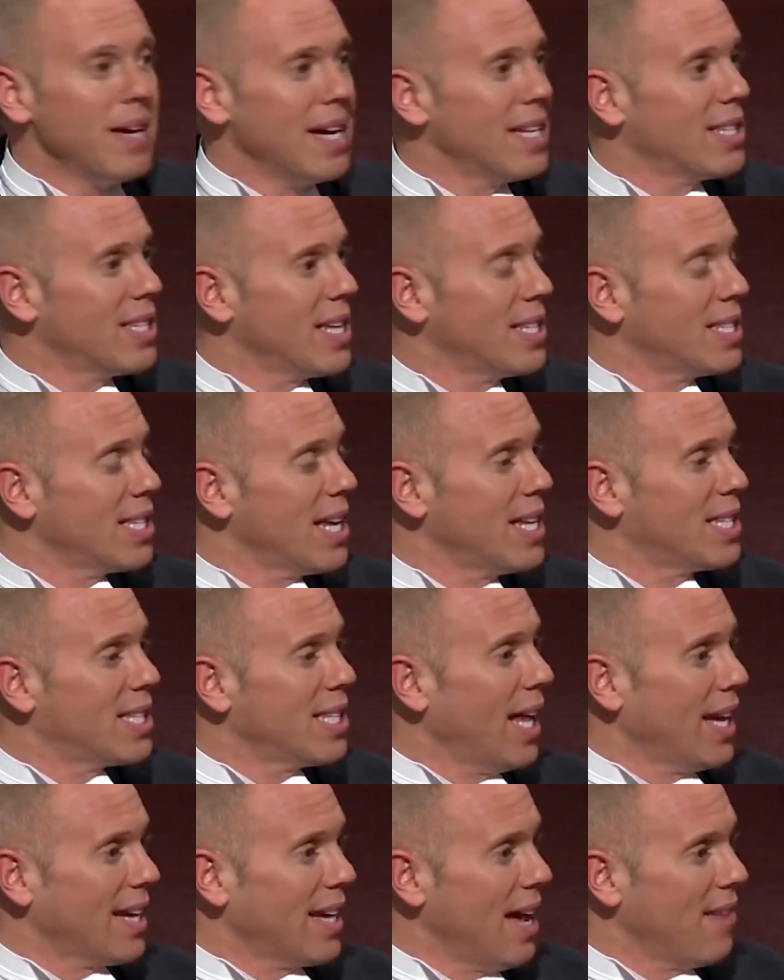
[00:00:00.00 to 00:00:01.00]
me,
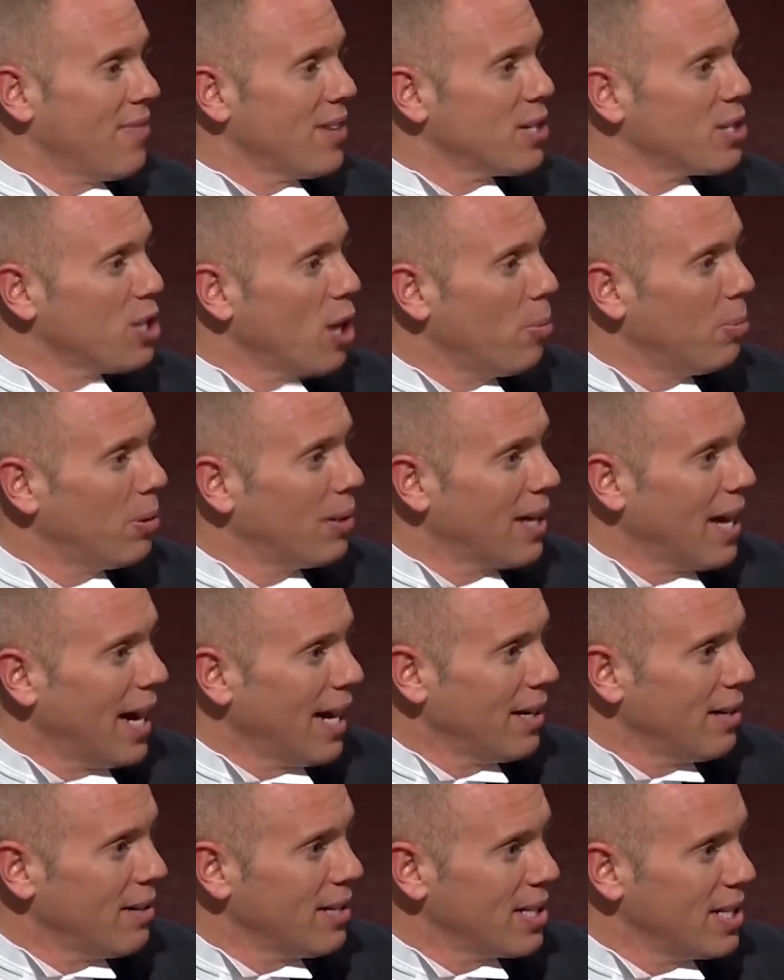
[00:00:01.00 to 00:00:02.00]
it's like having a
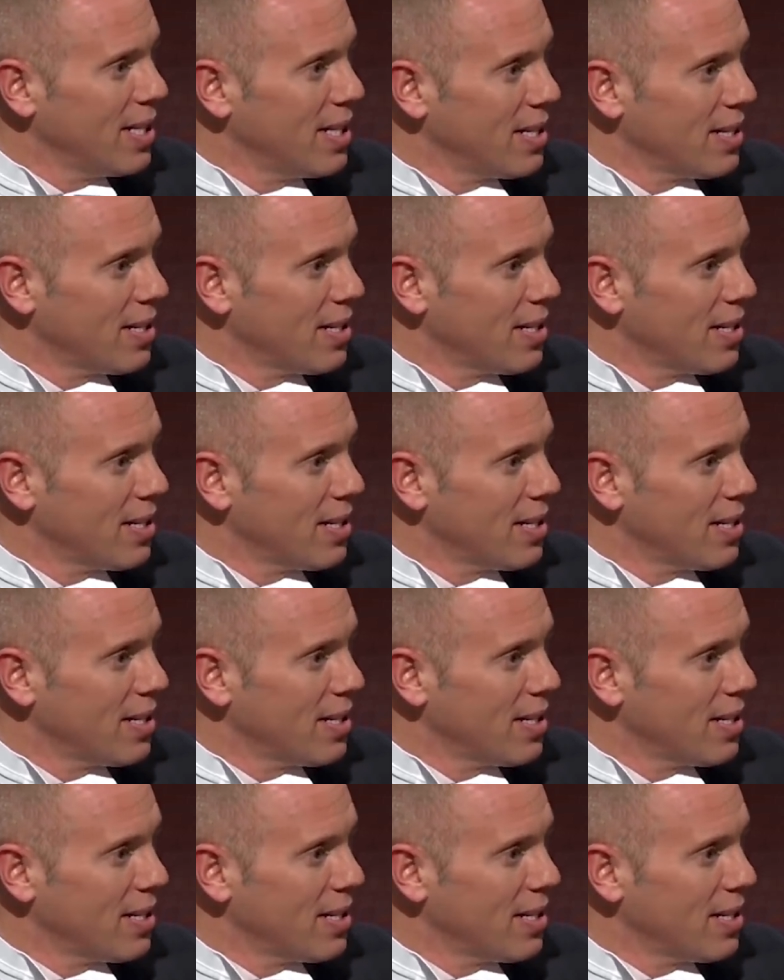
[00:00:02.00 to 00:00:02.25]
doppelganger, isn't